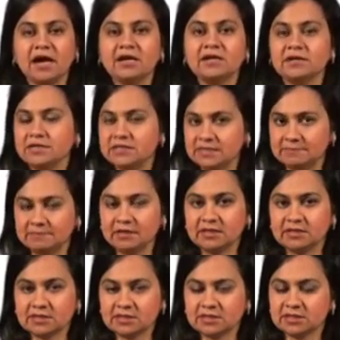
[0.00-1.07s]
and
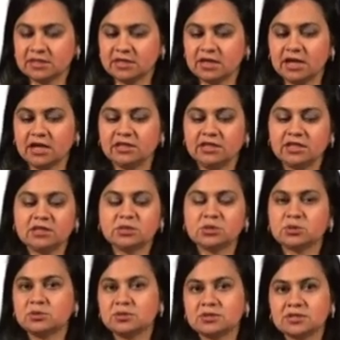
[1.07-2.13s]
disciplines. And these
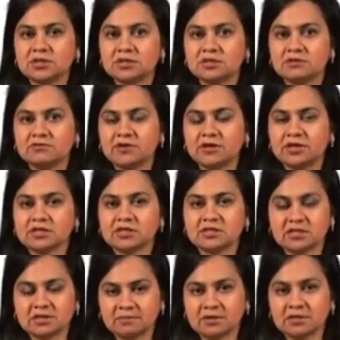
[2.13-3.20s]
sources in various
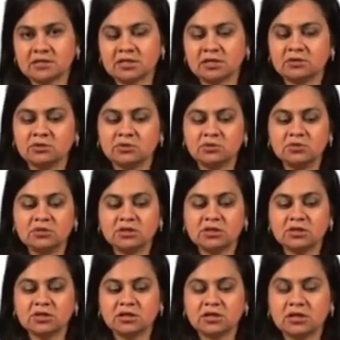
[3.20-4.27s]
disciplines include
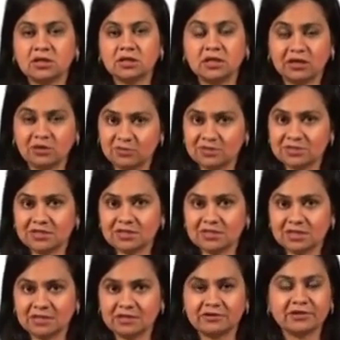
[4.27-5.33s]

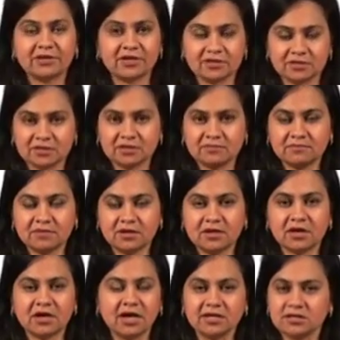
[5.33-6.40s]
linguistics and literary criticism,
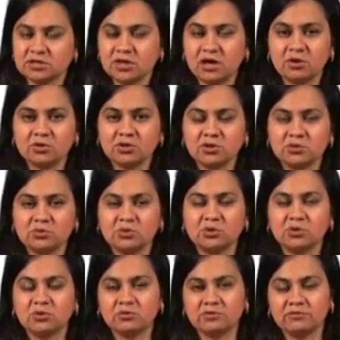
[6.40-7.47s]
as now you
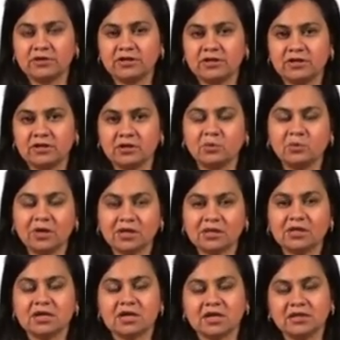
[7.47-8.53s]
know very
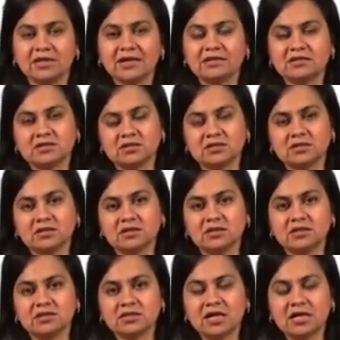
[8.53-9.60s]
well that
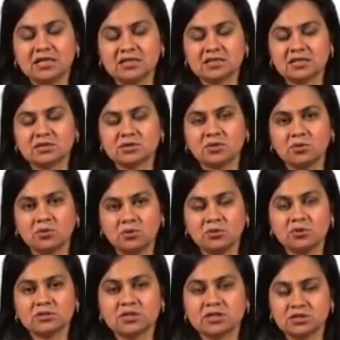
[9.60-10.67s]
stylistics
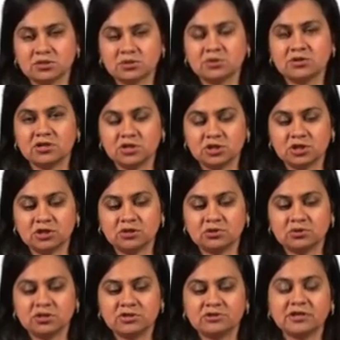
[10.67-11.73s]
owes its origin
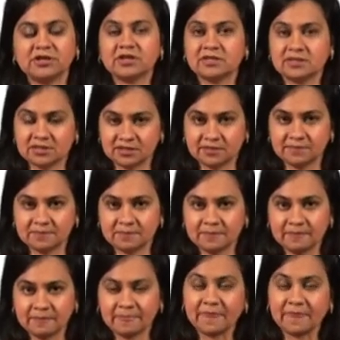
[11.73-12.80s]
to literary criticism.
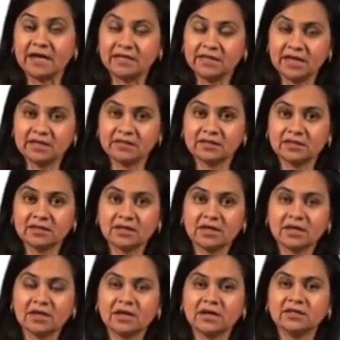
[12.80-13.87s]
And then
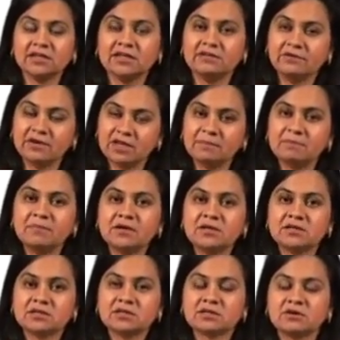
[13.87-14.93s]
the
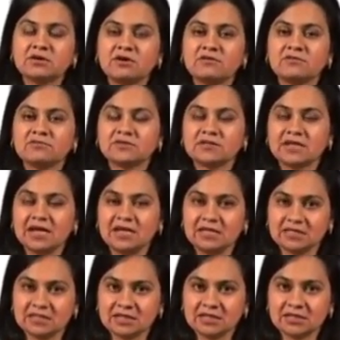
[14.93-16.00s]
development of
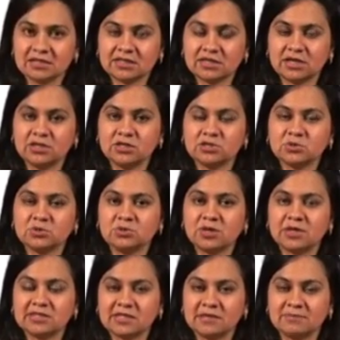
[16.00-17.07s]
stylistics
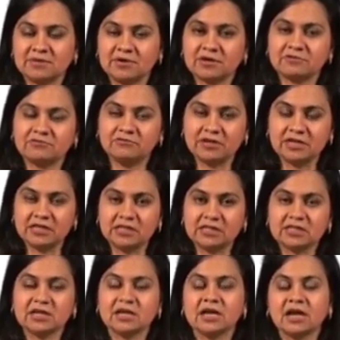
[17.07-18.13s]
into a separate
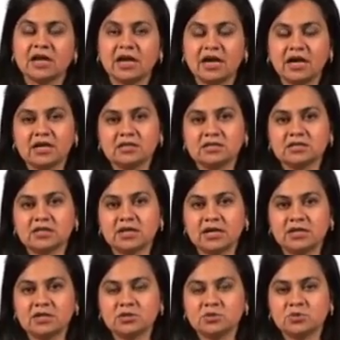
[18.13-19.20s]
field and
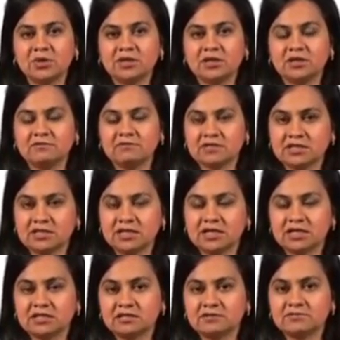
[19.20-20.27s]
into an
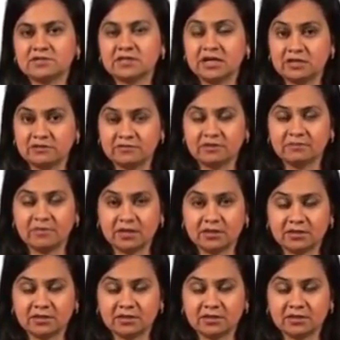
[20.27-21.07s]
investigative scientific